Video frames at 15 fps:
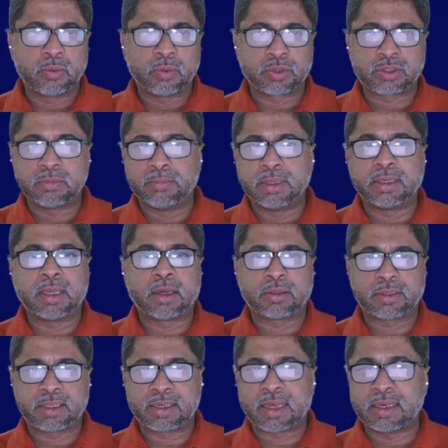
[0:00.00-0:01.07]
was to build
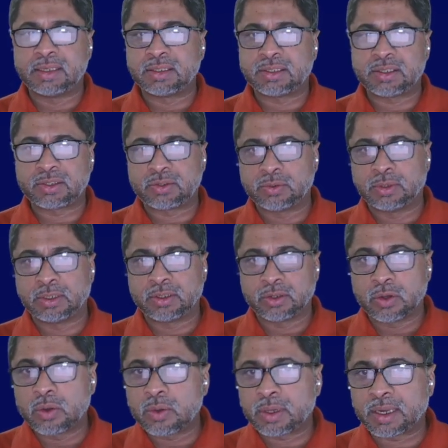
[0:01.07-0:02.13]
out the analysis tool in
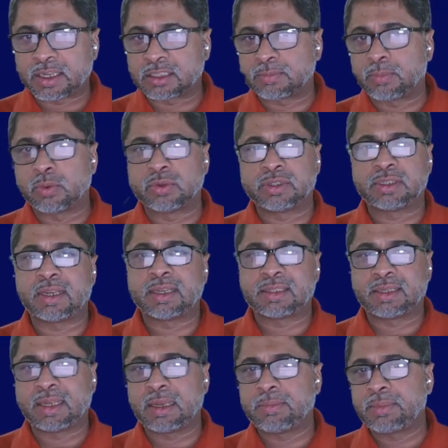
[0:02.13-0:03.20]
Go and expose it as
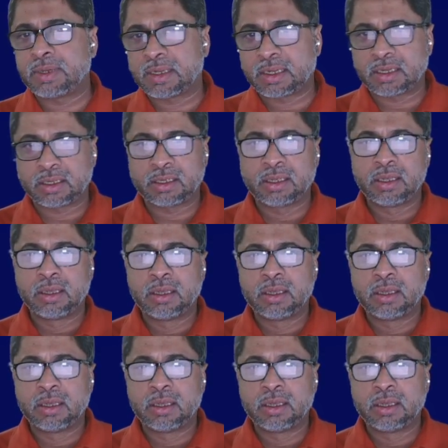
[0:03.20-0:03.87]
an API,